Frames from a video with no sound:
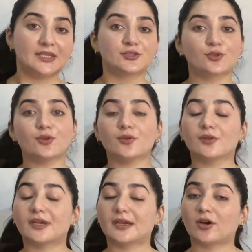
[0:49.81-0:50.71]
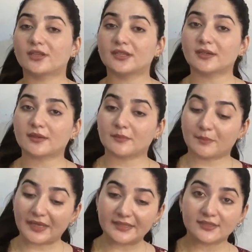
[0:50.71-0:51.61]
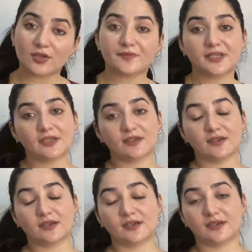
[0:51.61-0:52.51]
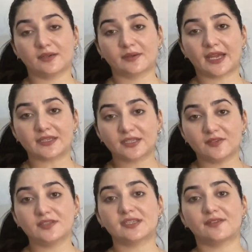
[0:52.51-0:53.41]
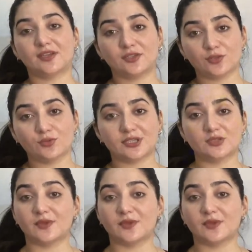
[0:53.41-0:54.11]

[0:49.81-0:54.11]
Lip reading: So on the basis of the categories and their usage,